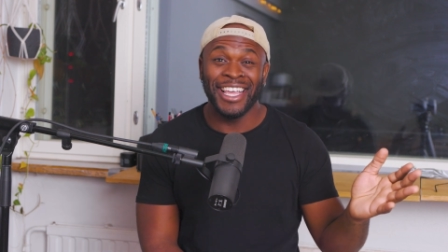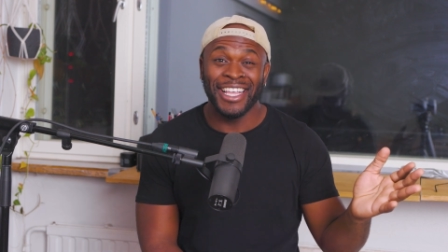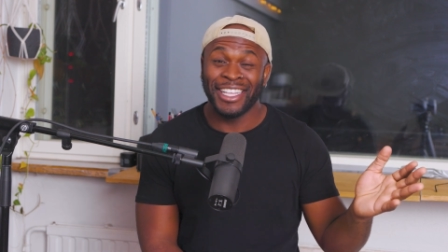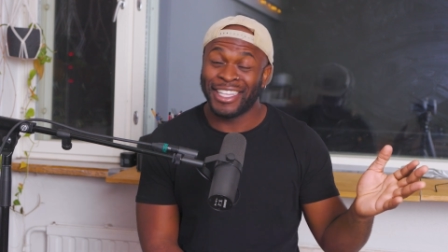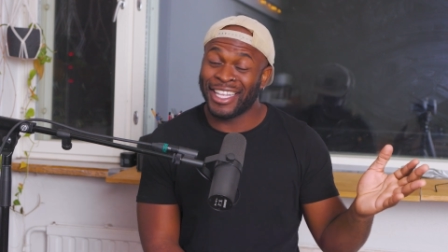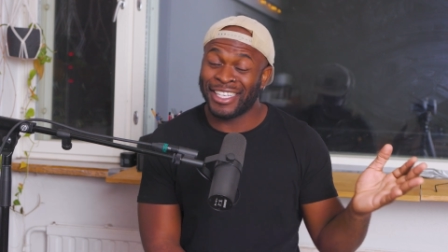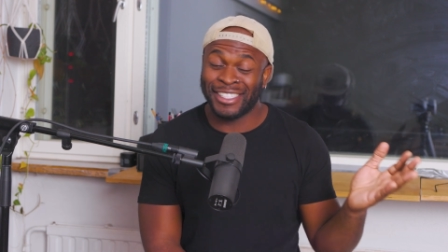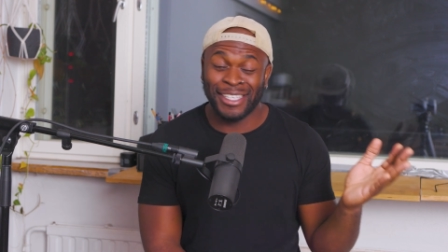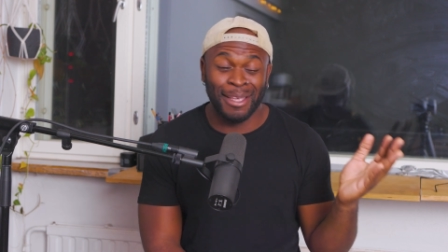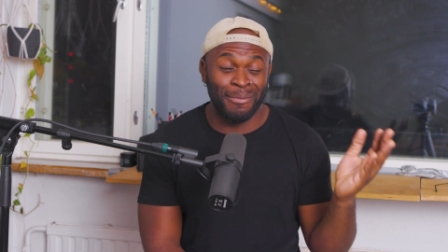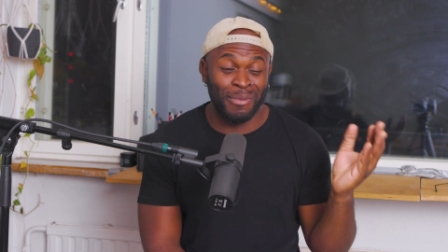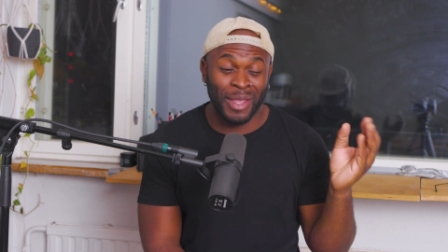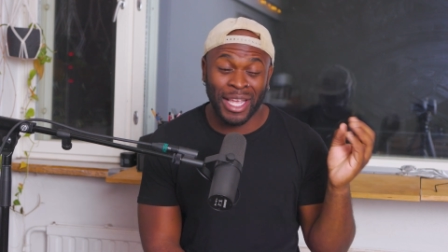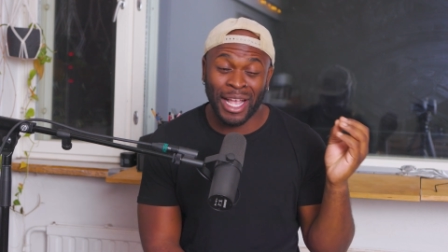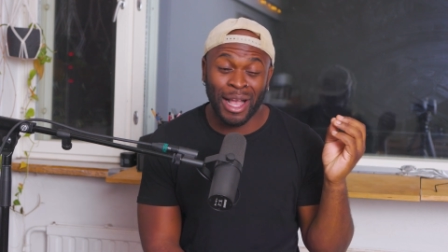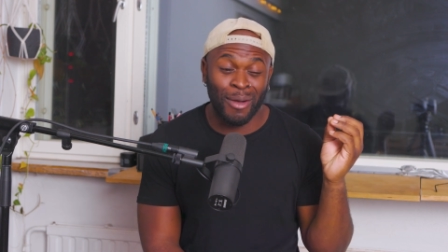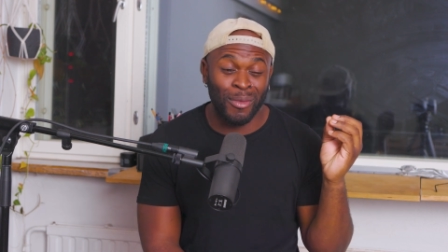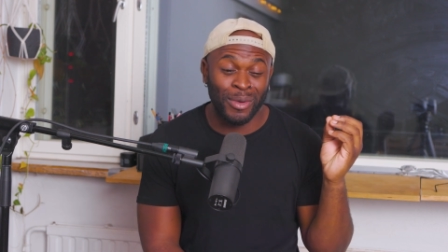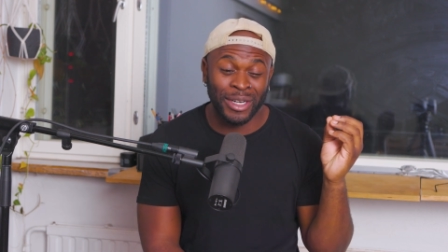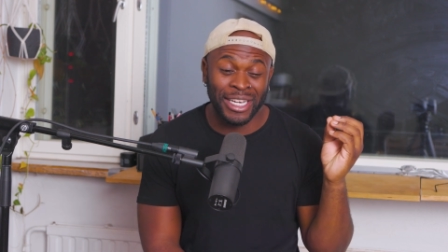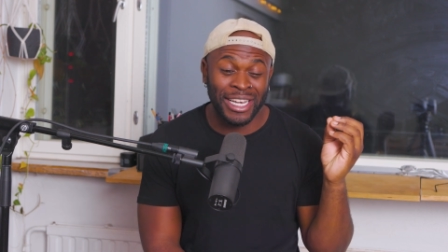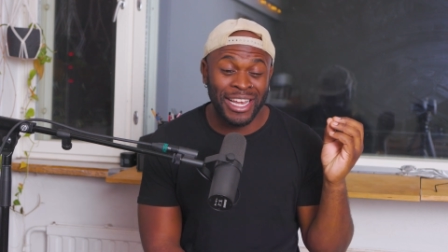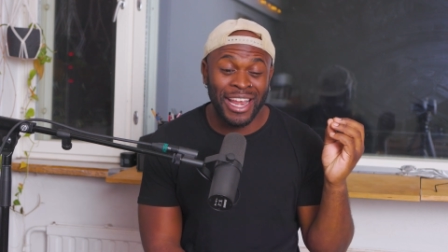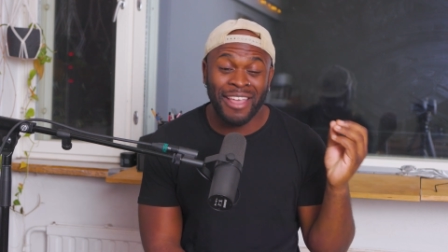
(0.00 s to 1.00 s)
That's something I
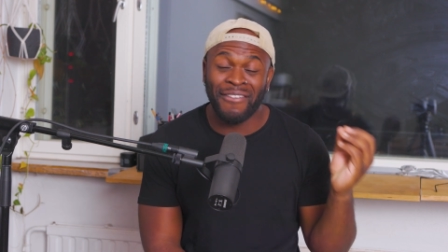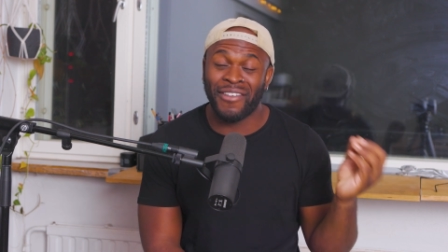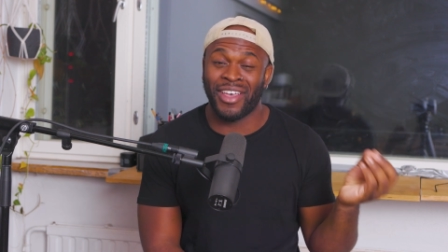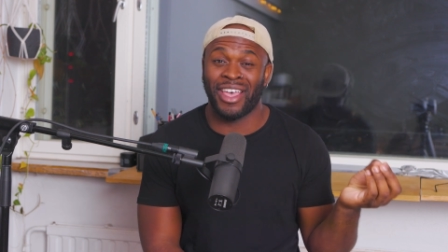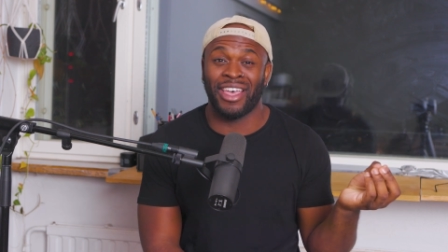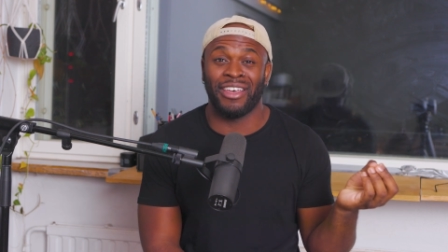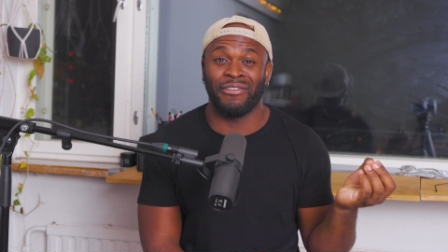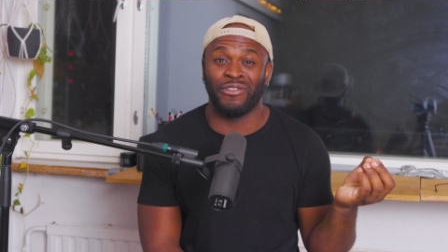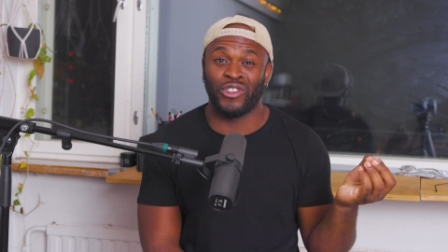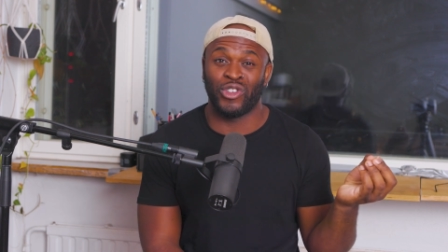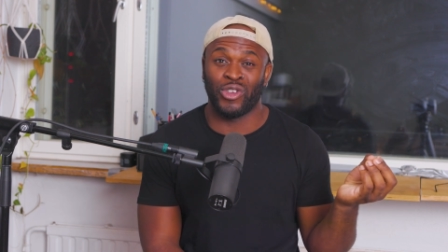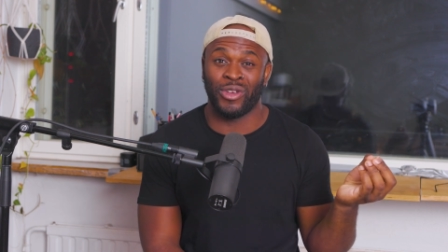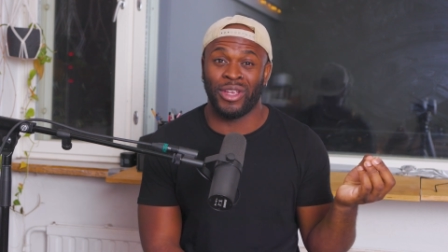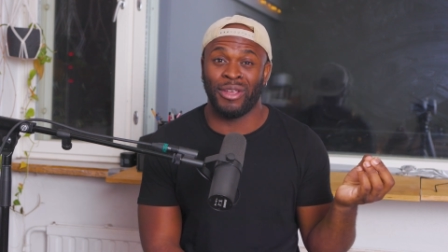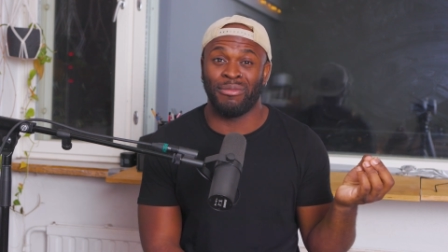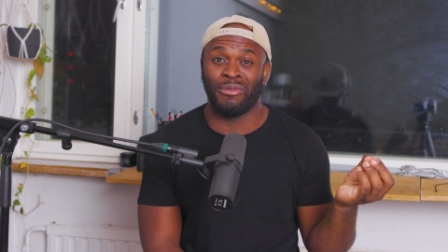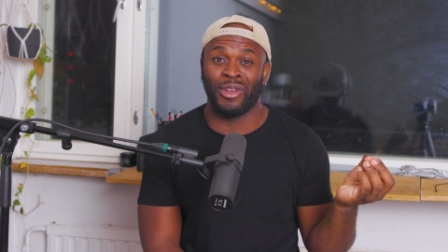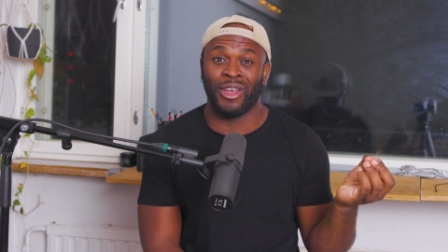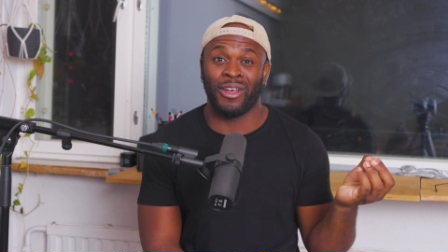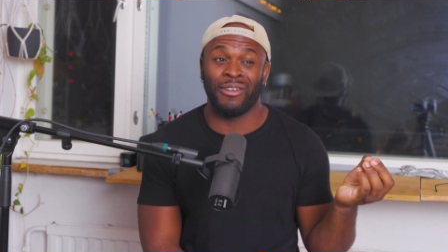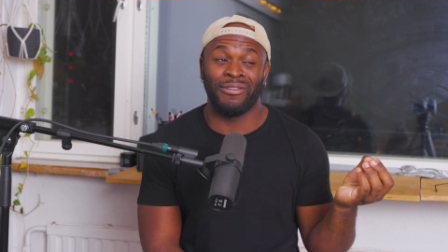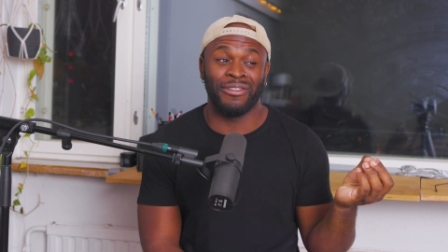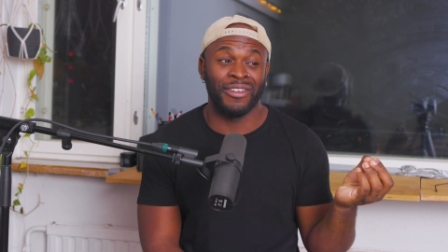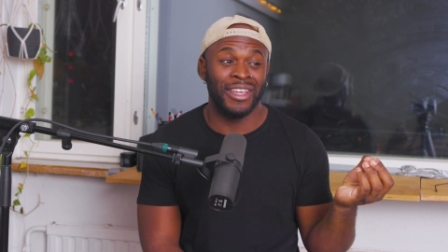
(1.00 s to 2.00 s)
would never have dreamed
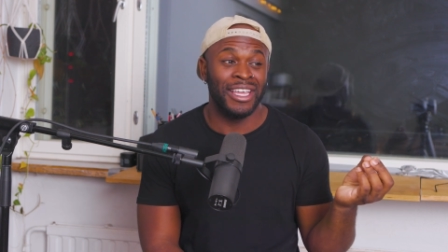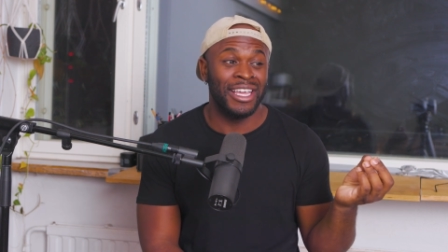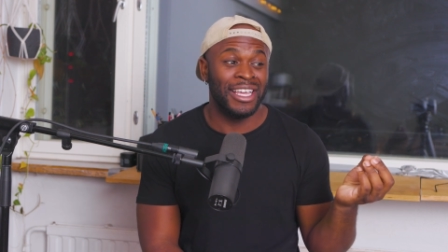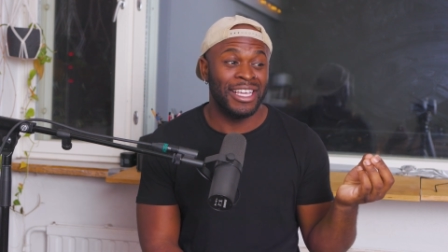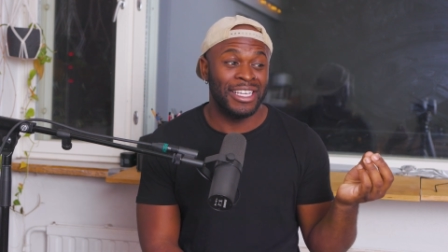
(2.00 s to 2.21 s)
of.